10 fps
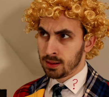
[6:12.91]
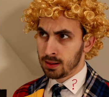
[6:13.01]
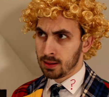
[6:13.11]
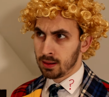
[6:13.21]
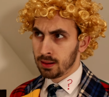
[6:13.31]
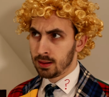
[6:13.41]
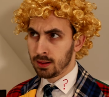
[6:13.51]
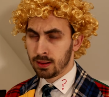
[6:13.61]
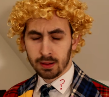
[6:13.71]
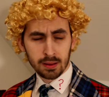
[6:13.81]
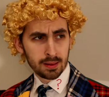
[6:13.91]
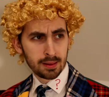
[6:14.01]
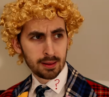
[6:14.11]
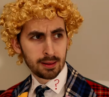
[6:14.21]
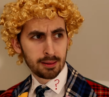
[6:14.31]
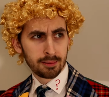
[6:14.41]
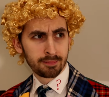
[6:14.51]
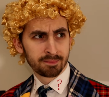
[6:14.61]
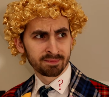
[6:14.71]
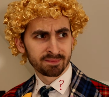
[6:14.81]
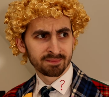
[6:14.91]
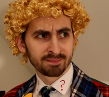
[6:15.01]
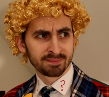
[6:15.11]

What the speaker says: Nothing is said.